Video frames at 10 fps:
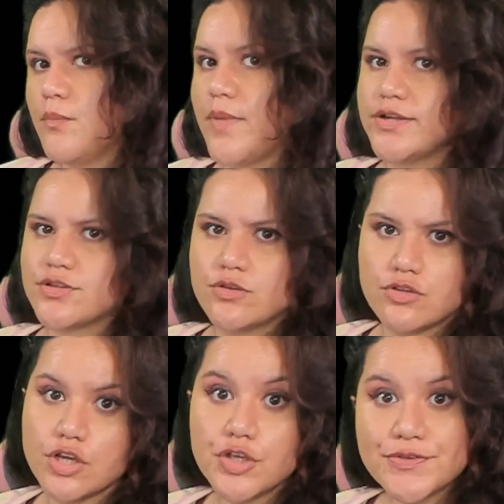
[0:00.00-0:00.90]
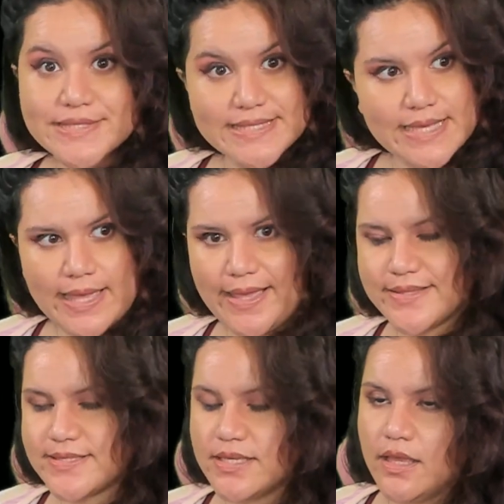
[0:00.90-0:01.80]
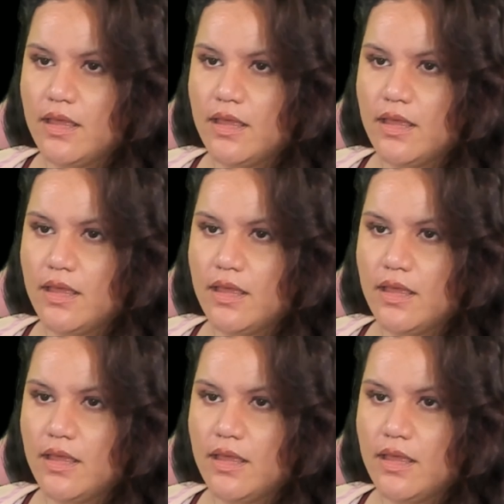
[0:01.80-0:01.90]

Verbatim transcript: Magical Girl Site.